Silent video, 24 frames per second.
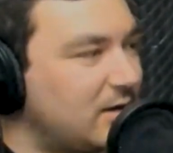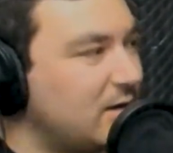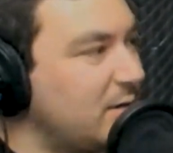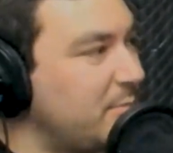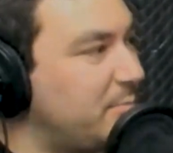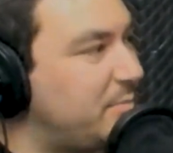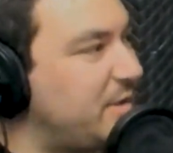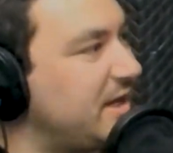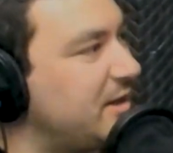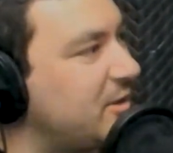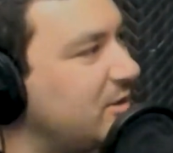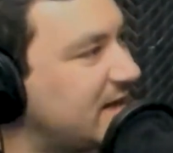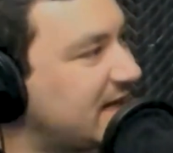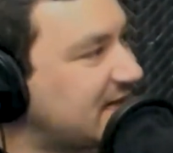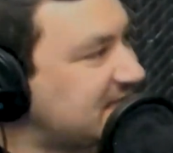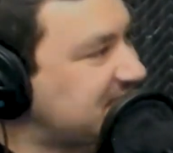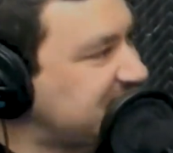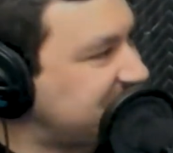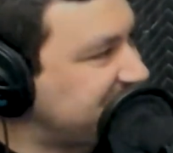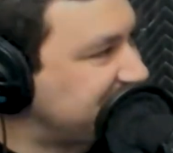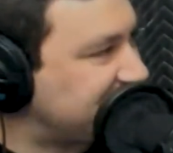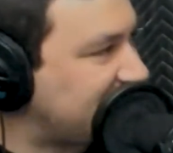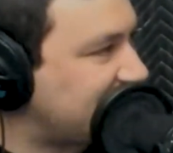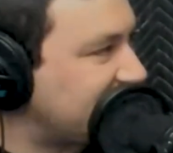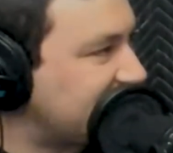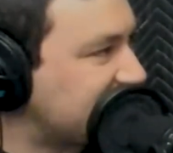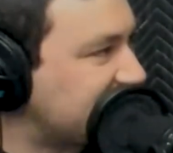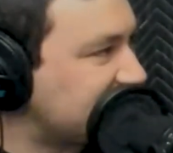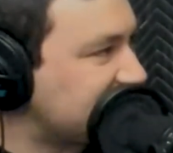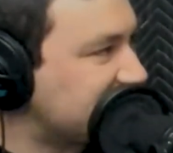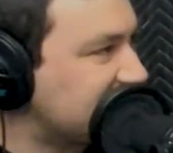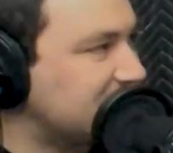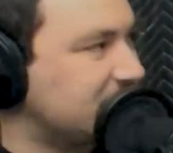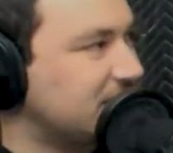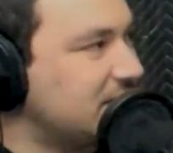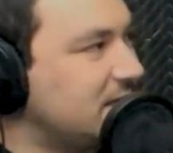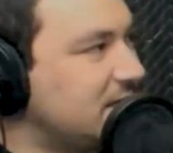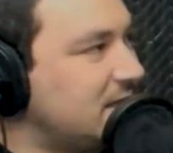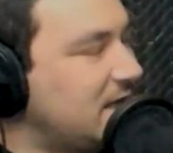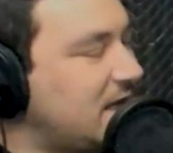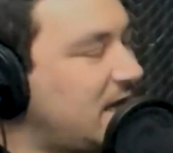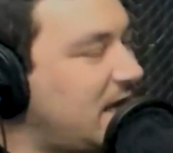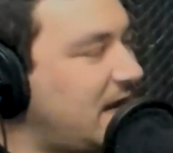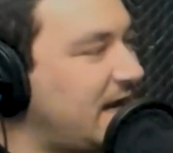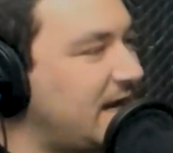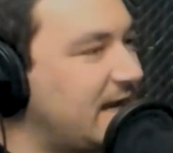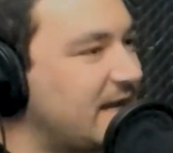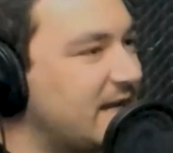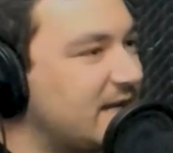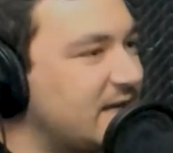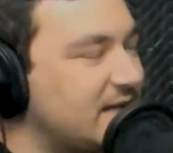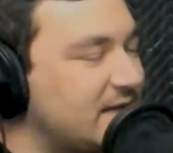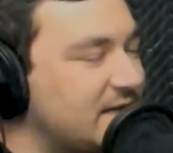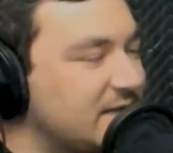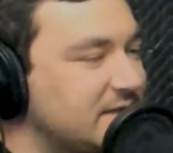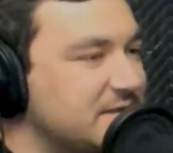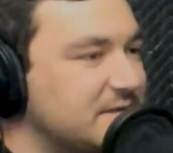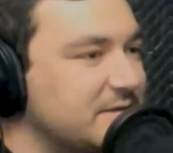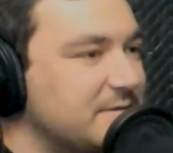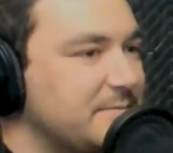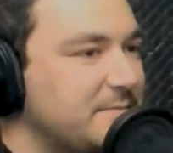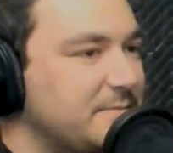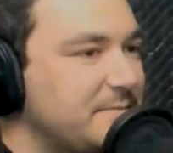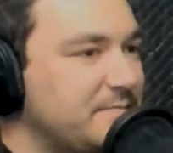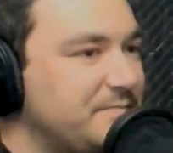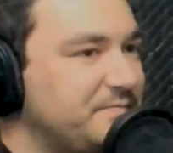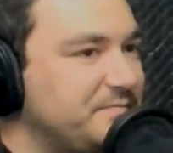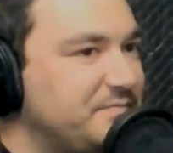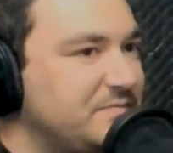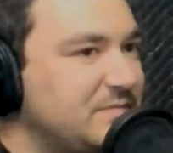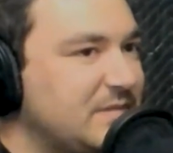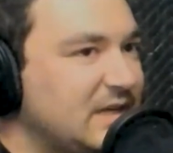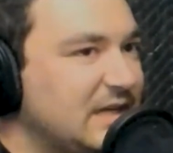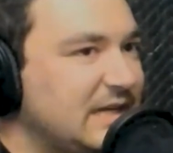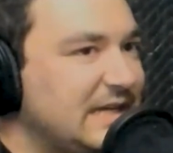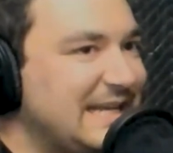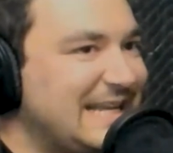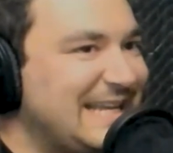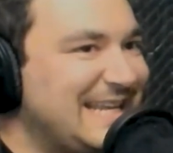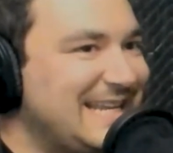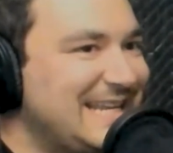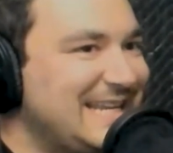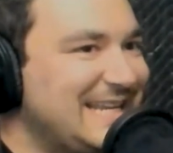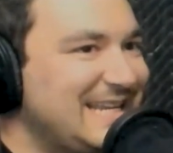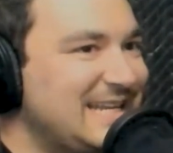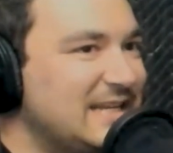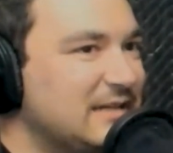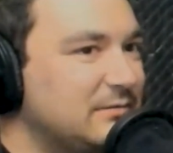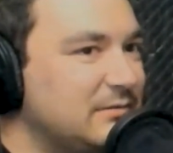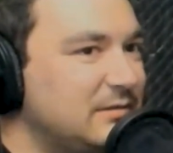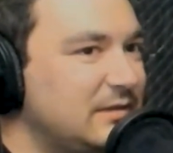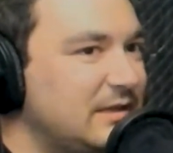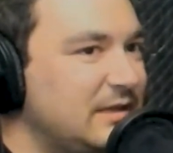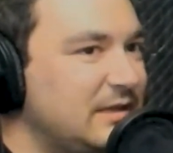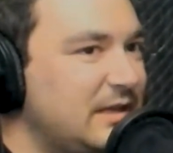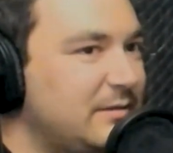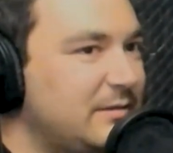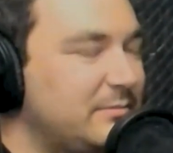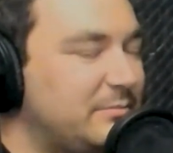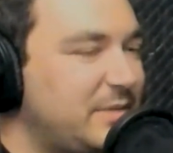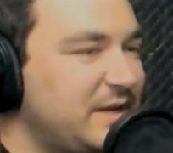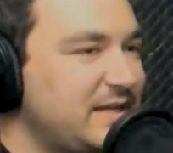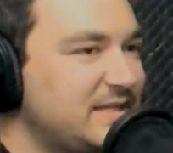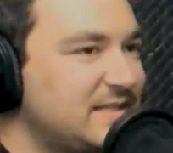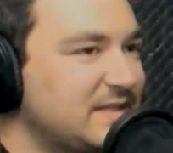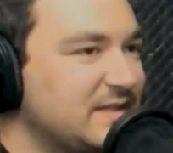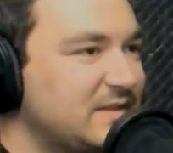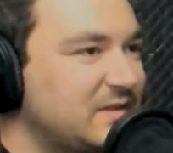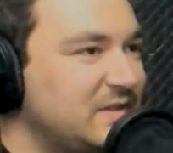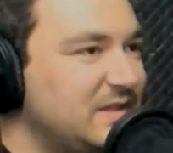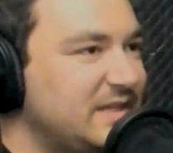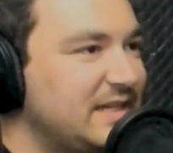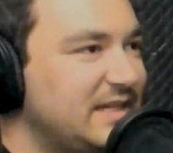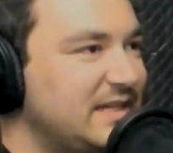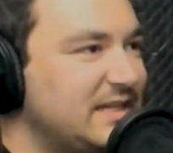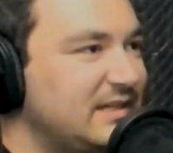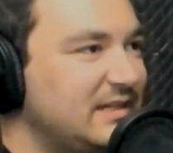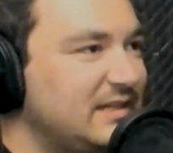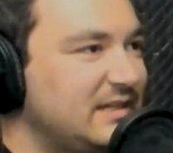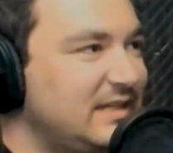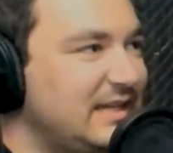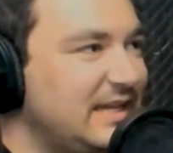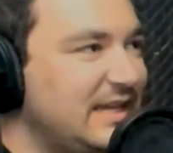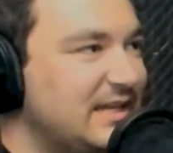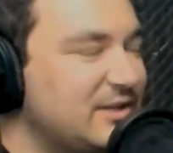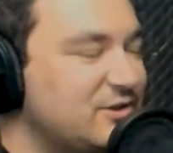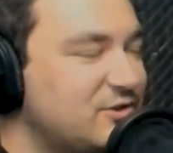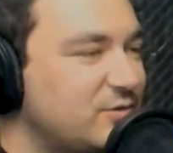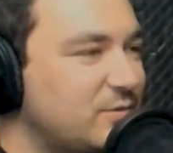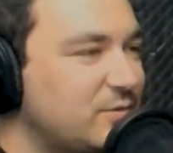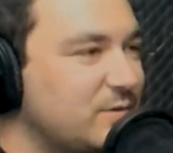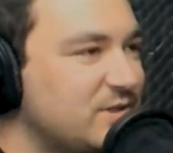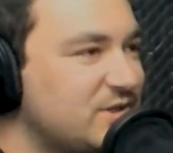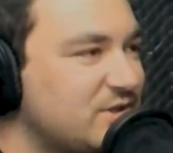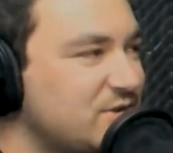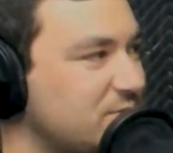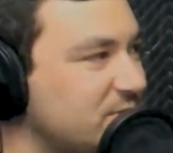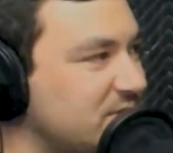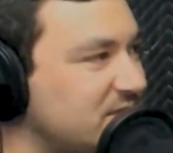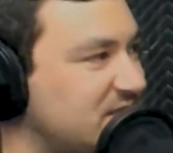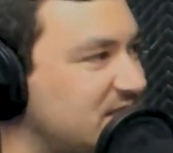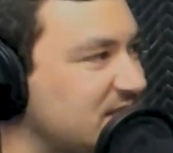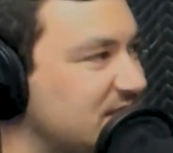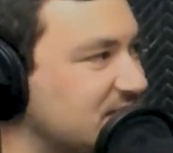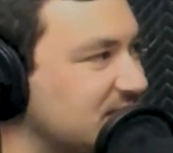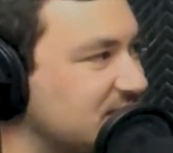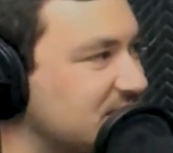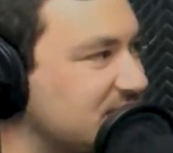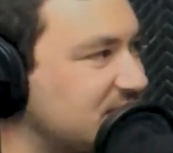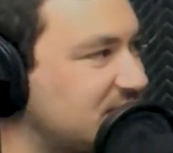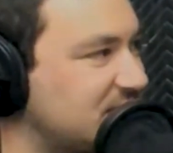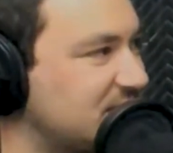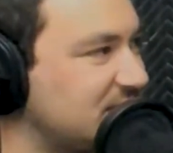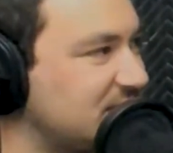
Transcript: Peter gets invited. Yeah, and he basically introduces